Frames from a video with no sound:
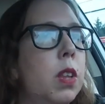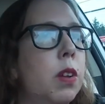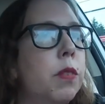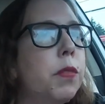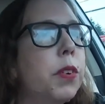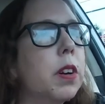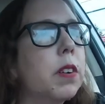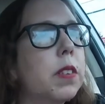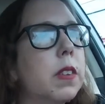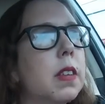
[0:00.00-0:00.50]

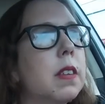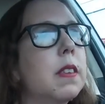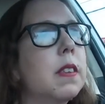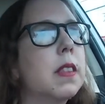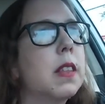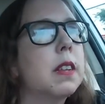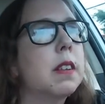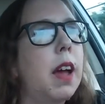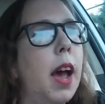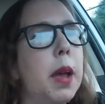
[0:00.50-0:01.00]
versus
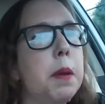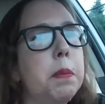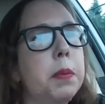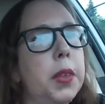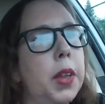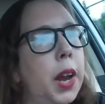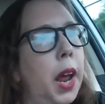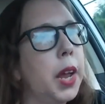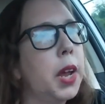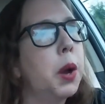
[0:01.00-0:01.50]
the
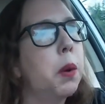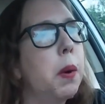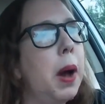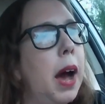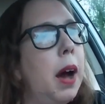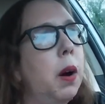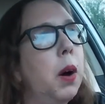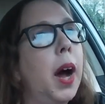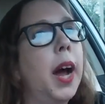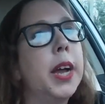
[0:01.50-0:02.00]
times that I go
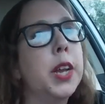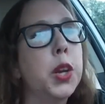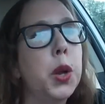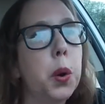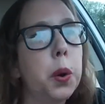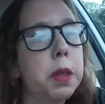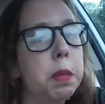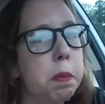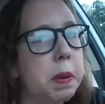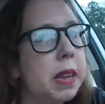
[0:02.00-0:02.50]
out I
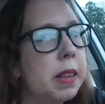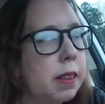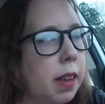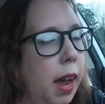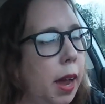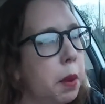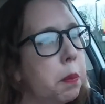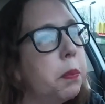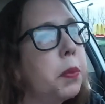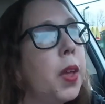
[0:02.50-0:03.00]
know are the peak
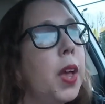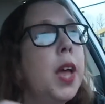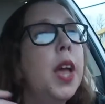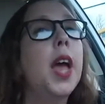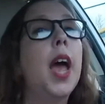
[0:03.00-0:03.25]
times